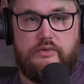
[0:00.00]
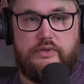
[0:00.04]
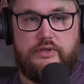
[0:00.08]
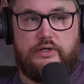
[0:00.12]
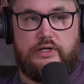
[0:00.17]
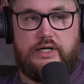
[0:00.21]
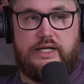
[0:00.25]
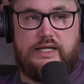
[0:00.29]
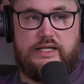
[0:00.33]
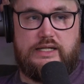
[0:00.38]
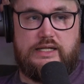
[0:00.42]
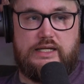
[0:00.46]

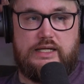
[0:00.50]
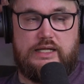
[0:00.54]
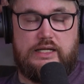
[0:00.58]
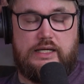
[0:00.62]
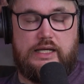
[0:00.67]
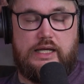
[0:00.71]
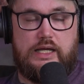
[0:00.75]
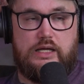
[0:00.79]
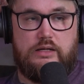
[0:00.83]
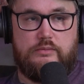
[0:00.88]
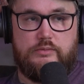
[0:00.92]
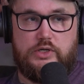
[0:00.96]
their indie
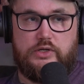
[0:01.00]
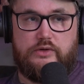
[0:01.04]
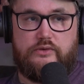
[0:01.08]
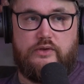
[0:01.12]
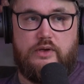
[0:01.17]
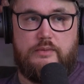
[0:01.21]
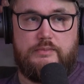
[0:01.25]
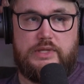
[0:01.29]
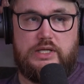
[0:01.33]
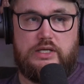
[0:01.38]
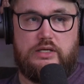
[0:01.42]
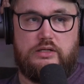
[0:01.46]
game or
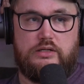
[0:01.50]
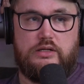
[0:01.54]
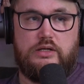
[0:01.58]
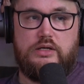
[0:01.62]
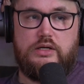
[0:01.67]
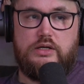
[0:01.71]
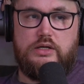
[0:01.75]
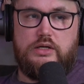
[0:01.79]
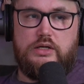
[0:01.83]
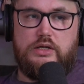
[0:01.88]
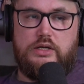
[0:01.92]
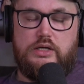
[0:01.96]
something.
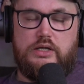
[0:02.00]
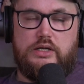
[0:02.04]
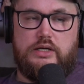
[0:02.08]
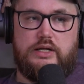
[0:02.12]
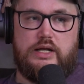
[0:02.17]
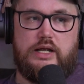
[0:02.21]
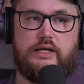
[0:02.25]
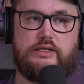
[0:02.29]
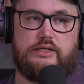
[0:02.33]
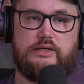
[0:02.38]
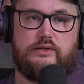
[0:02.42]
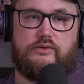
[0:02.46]
And
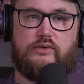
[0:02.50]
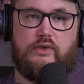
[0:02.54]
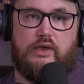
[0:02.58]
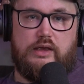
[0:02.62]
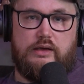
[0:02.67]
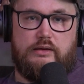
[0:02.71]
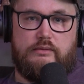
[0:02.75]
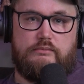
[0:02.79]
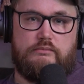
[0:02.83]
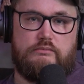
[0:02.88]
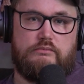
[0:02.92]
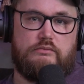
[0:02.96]
I just
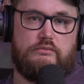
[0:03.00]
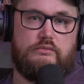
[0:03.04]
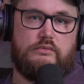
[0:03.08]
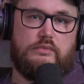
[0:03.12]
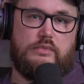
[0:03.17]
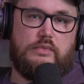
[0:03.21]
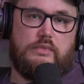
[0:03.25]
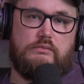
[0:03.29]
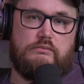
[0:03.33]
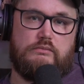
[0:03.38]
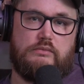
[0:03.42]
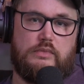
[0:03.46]
like,
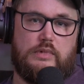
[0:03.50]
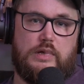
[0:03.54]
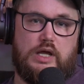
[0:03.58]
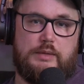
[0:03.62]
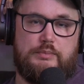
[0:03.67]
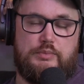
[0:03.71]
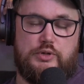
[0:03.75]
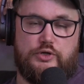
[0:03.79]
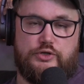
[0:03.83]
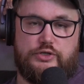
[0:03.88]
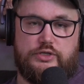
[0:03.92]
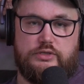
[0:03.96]
I
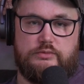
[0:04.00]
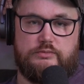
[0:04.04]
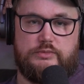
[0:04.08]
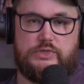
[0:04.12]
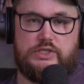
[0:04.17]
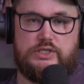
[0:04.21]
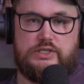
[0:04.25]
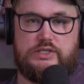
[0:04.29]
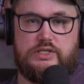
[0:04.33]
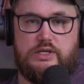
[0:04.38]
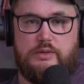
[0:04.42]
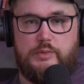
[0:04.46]
push them
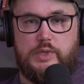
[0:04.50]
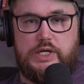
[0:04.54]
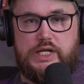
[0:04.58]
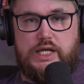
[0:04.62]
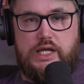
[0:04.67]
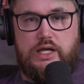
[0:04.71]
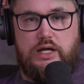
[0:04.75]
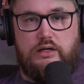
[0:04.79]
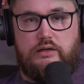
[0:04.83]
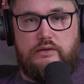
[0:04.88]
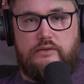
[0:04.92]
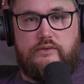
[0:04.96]
to
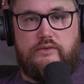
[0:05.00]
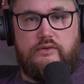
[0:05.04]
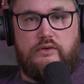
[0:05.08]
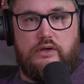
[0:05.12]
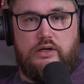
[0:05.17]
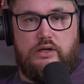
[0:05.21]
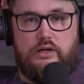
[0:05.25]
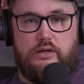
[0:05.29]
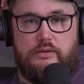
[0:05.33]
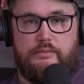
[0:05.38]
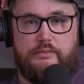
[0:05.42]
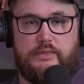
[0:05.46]
somebody else
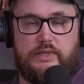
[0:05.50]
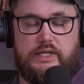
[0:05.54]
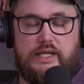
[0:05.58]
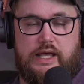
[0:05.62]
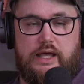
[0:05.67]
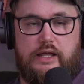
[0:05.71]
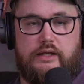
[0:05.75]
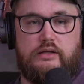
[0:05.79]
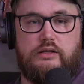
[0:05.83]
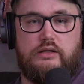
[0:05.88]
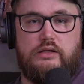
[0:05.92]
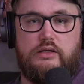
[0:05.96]

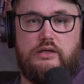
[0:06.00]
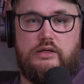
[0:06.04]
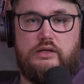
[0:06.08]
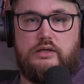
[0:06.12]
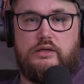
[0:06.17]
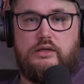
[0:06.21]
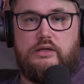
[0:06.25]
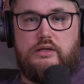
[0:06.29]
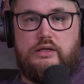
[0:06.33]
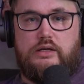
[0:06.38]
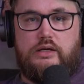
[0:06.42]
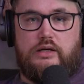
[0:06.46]
that
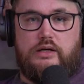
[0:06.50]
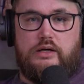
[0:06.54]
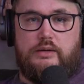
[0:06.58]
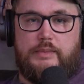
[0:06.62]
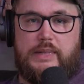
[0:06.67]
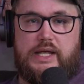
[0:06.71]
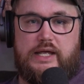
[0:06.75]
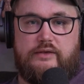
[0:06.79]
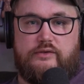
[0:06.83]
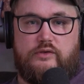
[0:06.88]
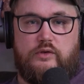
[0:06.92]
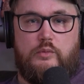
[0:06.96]

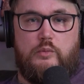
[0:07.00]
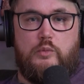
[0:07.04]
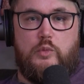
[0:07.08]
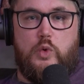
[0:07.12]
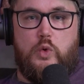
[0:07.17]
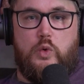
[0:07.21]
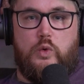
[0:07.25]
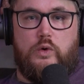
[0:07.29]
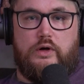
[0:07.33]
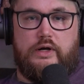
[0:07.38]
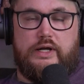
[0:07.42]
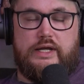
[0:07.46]
has a
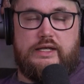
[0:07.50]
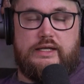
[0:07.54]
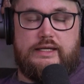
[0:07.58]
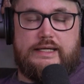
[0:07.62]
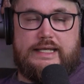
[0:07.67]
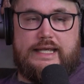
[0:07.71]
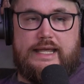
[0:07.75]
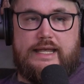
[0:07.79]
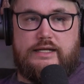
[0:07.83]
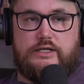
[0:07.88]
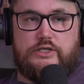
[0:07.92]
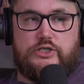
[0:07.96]
more
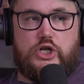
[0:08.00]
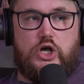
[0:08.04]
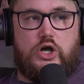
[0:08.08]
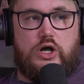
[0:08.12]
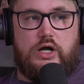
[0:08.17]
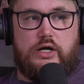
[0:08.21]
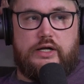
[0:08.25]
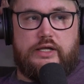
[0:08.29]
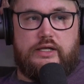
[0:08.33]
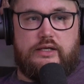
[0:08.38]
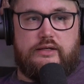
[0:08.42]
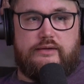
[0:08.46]
engaged
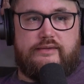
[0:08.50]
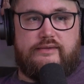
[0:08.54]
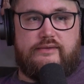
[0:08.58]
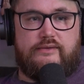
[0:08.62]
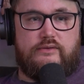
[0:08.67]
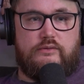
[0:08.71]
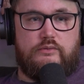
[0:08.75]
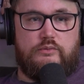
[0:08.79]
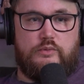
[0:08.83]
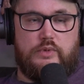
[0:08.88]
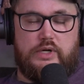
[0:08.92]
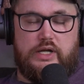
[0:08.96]

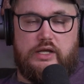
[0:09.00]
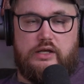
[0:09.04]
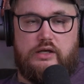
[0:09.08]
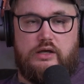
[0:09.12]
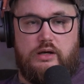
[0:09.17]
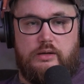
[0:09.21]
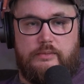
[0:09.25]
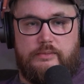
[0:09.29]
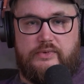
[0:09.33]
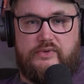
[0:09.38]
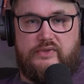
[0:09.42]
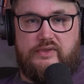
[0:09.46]
audience when it
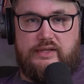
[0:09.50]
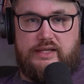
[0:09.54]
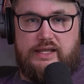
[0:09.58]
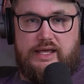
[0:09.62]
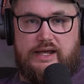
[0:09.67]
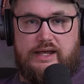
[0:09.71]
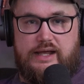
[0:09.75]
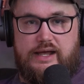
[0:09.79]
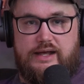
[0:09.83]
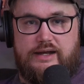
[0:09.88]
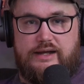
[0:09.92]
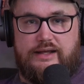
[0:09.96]
comes to
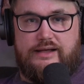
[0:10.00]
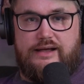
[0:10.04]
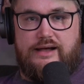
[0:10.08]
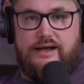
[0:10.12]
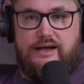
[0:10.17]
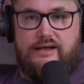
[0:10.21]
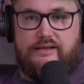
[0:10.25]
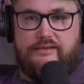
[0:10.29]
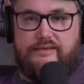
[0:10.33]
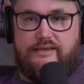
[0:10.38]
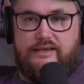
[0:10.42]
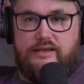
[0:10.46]
that kind of
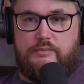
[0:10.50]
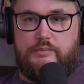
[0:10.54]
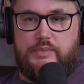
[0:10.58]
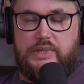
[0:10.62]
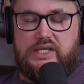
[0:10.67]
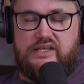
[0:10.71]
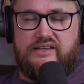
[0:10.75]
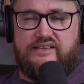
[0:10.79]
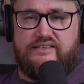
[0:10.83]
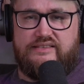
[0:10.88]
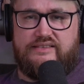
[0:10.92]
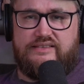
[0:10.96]
content,
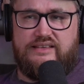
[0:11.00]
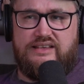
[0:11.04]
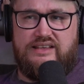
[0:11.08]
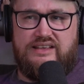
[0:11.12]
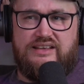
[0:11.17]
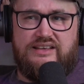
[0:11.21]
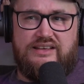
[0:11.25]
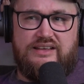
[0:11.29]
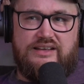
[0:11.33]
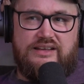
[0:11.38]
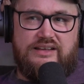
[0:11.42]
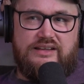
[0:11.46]
because,
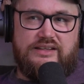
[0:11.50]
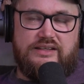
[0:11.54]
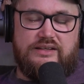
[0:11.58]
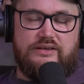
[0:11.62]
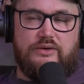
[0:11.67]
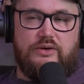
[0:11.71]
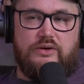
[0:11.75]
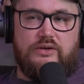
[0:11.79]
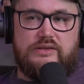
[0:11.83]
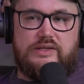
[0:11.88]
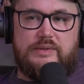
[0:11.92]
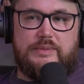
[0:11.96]
you
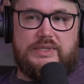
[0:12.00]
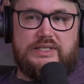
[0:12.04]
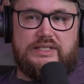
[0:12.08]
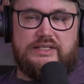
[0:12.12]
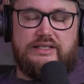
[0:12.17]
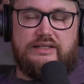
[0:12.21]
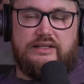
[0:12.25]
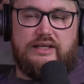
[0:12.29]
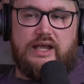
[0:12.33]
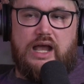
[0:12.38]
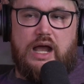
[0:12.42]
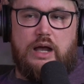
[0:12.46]
know,
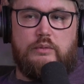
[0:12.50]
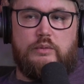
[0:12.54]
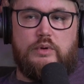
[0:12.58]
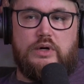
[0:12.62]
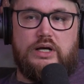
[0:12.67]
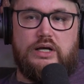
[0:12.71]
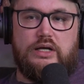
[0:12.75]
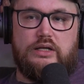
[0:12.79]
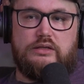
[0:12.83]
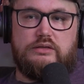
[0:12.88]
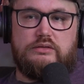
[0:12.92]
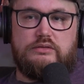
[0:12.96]
ultimately, like, I
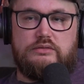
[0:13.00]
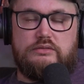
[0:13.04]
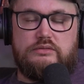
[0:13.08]
want